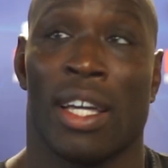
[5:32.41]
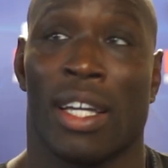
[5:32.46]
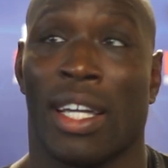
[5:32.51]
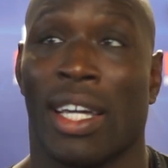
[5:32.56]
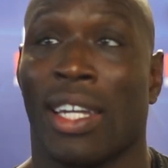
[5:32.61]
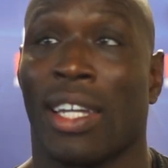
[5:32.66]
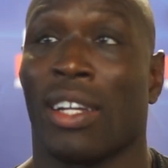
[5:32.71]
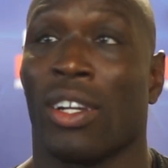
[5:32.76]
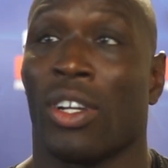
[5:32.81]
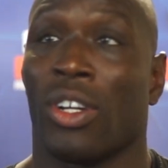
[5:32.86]

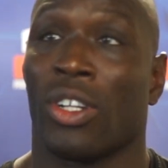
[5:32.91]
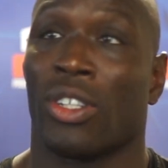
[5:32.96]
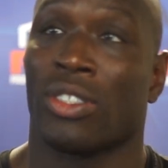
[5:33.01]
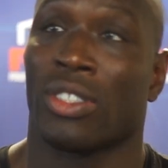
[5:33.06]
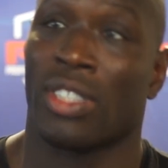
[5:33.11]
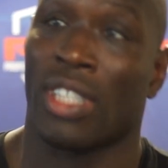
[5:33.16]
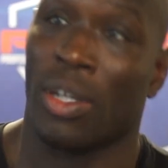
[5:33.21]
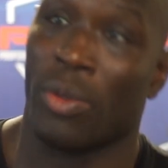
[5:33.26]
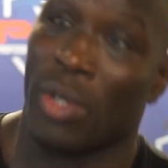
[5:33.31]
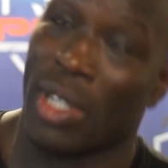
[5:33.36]
getting
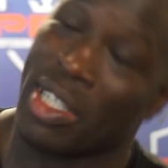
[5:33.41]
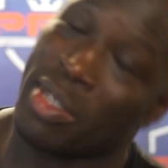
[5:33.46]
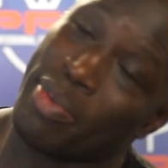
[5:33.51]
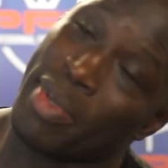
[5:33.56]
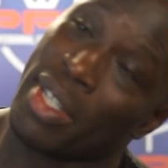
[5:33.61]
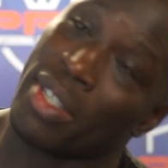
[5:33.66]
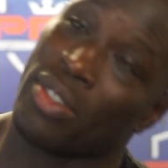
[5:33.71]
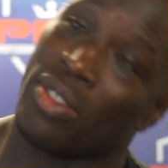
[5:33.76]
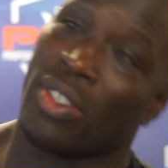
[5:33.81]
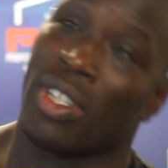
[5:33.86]
looks that we
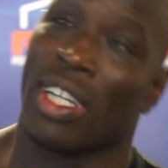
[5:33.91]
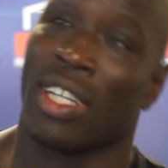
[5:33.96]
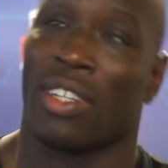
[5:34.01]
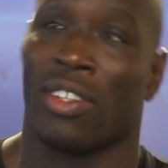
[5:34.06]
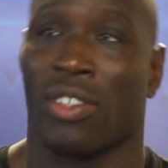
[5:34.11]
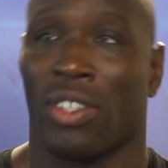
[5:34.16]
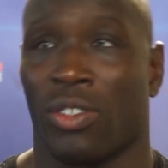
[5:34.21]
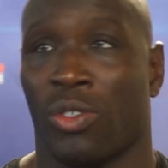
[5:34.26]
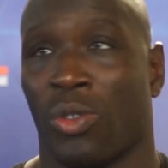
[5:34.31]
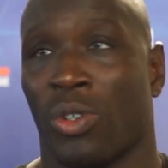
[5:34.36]
expect to get
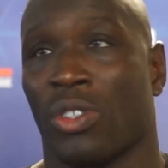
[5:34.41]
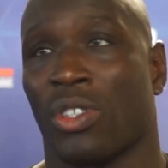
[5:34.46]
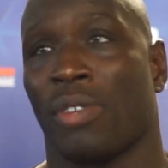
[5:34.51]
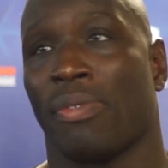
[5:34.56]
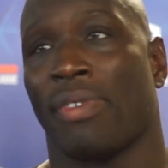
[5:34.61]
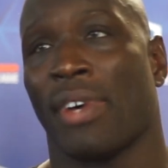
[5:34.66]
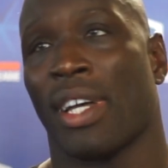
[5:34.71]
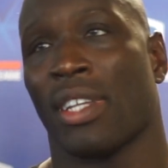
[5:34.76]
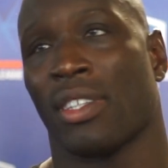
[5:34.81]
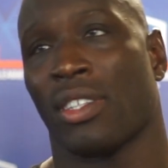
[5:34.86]
during the
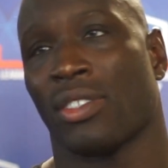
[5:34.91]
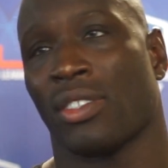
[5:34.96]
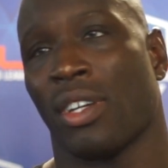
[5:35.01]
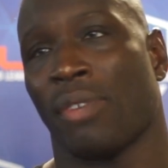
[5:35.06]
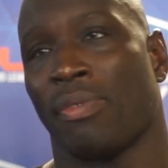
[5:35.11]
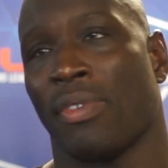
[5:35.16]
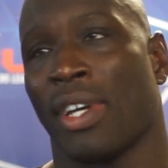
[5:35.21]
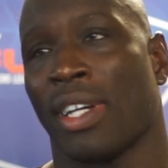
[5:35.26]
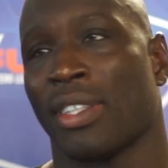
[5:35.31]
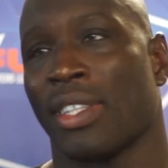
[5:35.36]
fight and
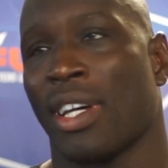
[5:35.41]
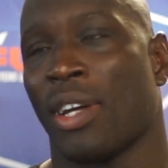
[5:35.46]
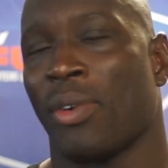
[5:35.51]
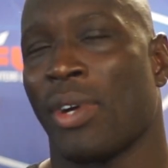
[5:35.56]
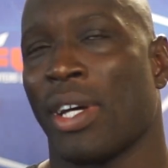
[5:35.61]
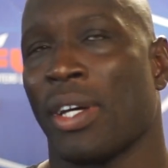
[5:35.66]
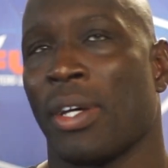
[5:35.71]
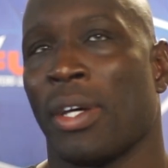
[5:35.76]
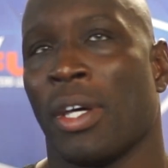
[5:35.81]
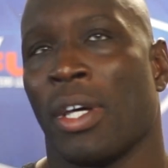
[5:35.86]
stuff like that,
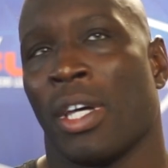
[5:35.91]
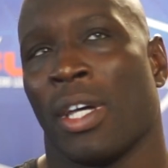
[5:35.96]
right?